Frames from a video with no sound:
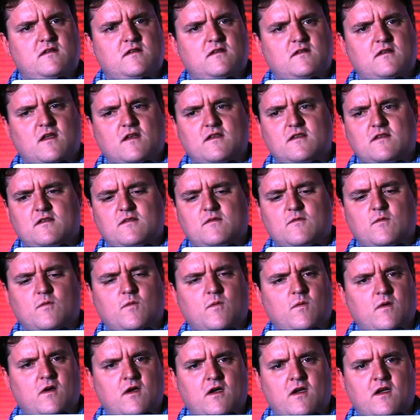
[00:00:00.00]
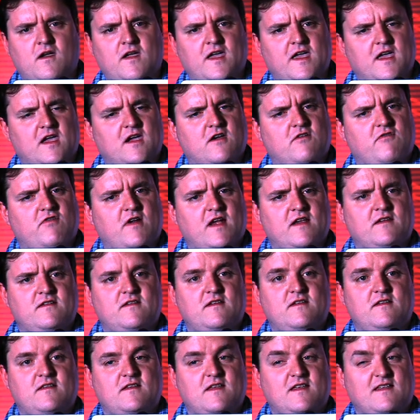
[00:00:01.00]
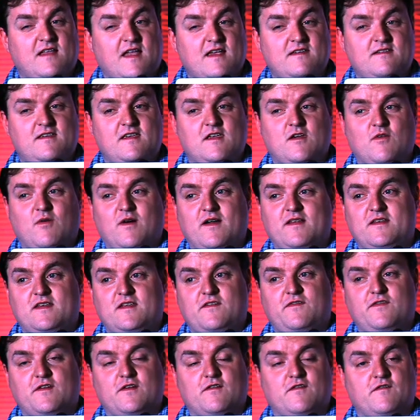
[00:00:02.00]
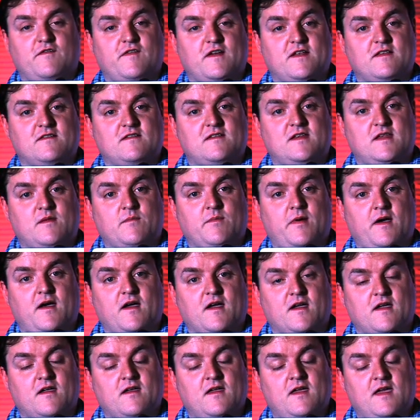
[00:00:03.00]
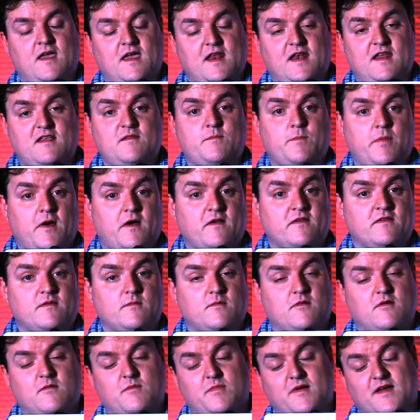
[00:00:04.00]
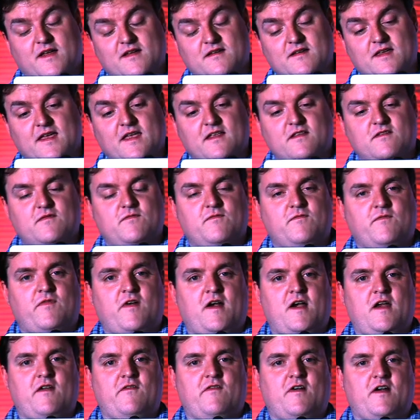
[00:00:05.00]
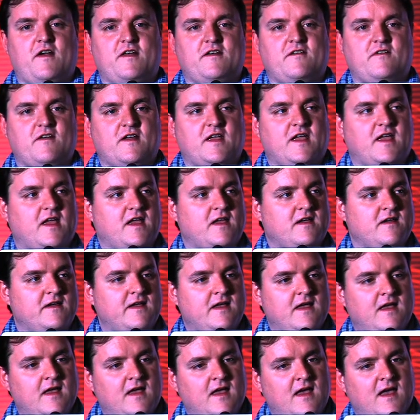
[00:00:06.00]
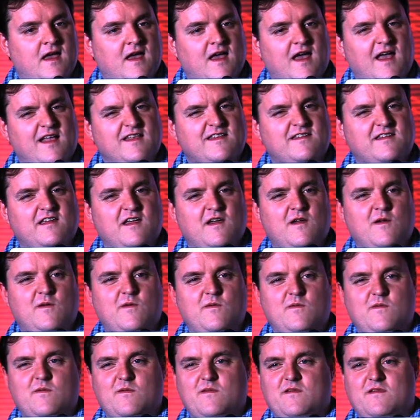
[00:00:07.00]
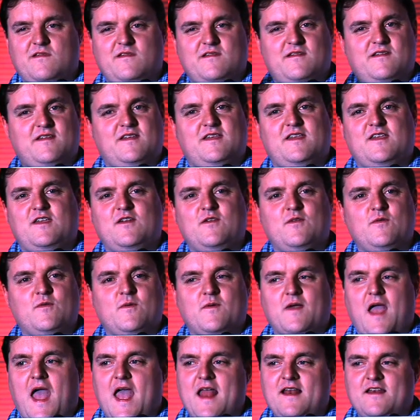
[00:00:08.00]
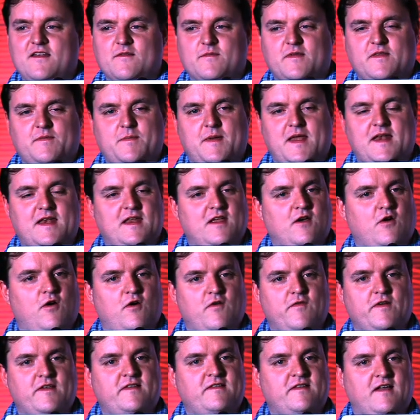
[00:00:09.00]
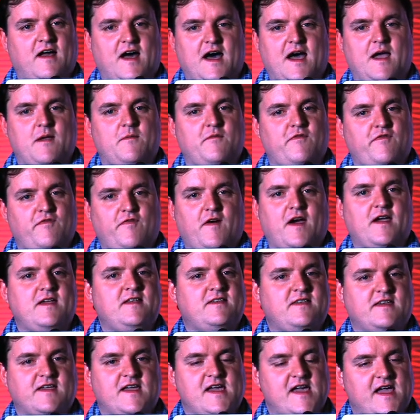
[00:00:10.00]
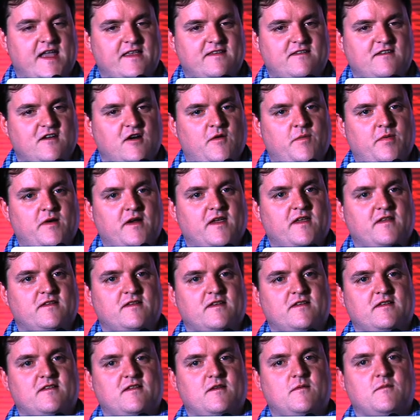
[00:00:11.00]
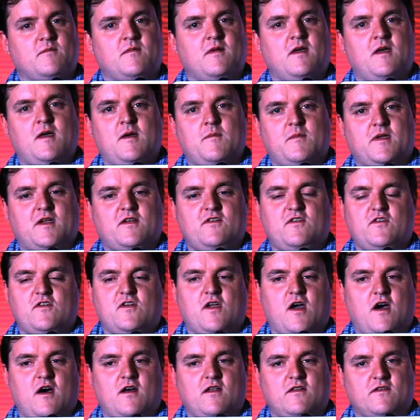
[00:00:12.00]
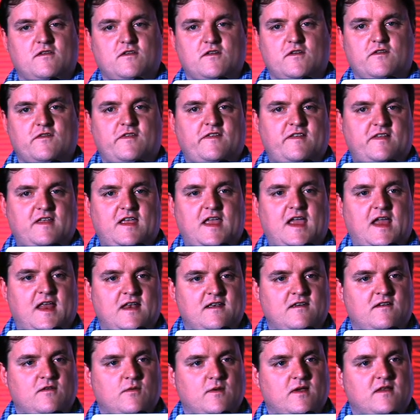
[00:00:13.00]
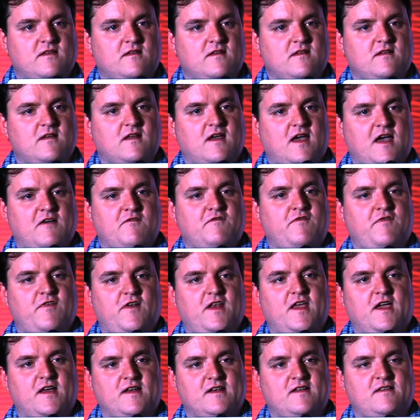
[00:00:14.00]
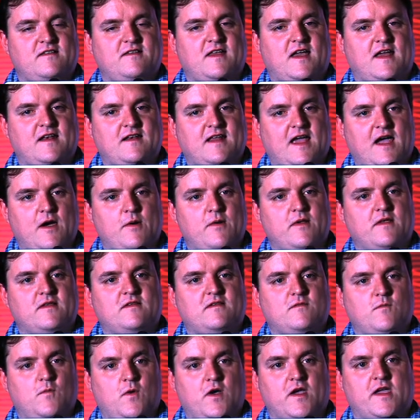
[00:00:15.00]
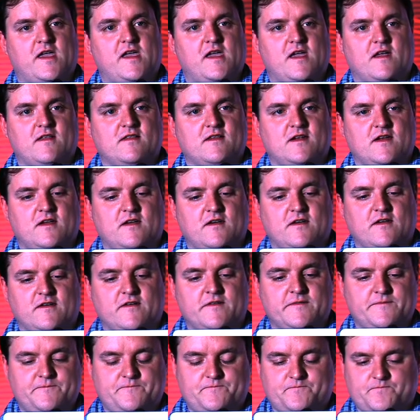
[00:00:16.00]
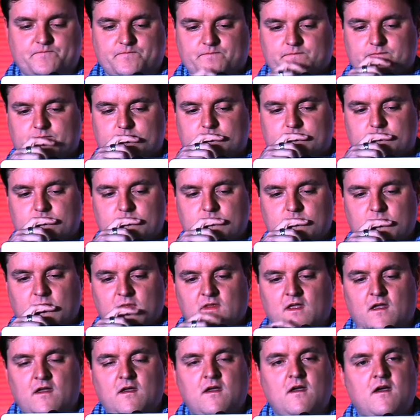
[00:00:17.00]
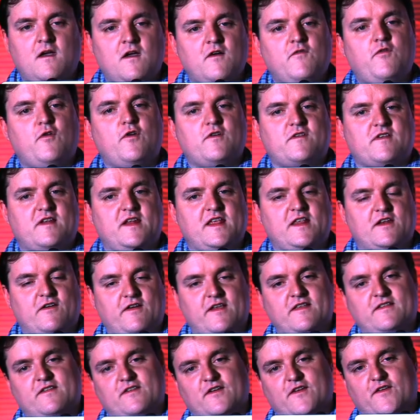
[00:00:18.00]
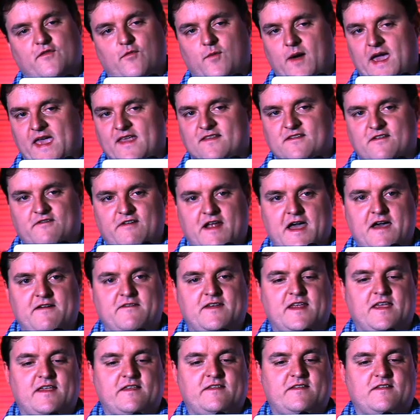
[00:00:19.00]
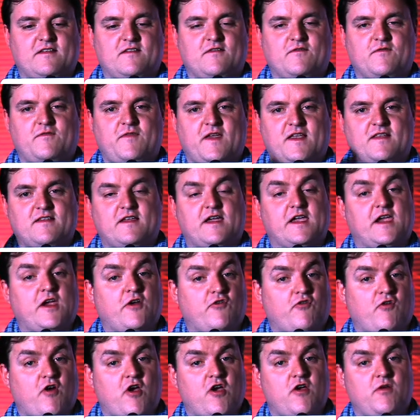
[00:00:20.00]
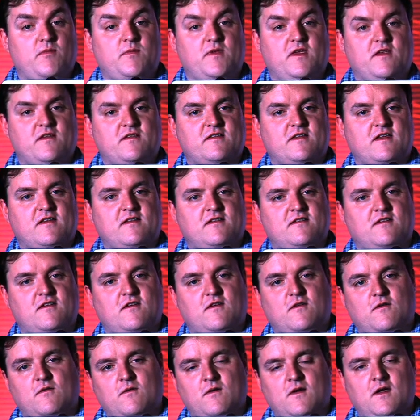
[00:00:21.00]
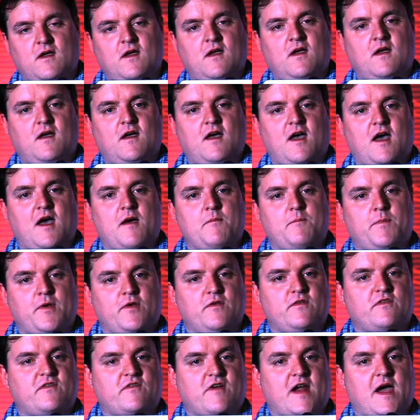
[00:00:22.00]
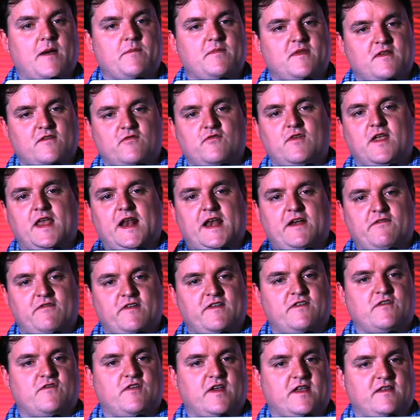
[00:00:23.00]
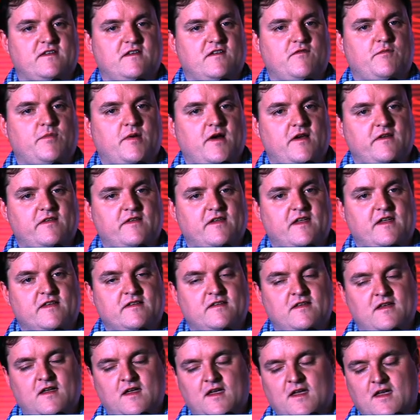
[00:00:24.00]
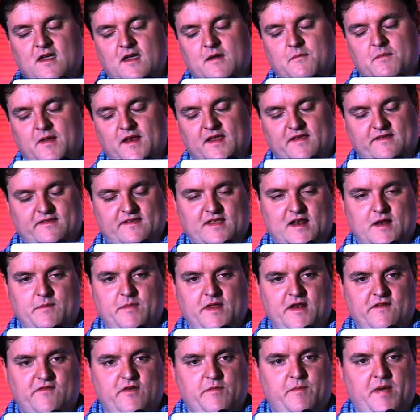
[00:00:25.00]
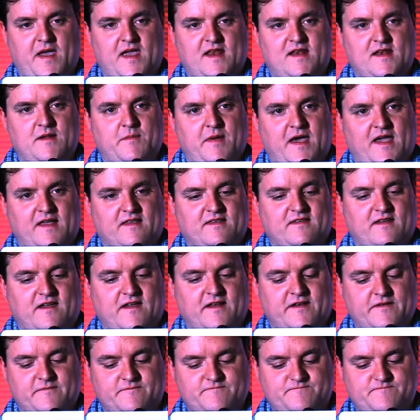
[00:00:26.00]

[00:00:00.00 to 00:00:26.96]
doesn't work, it crashes, it's actually quite a difficult thing to debug. It is possible, but it's very, very tricky. And so you end up spending all this time fighting against the operating system because you can't sort of see into it and fully understand how it's working under the hood. Fortunately, there is sort of ways around this, and things like Chrome use this to bootstrap this really restrictive process, but it's still a bit of a pain in the backside.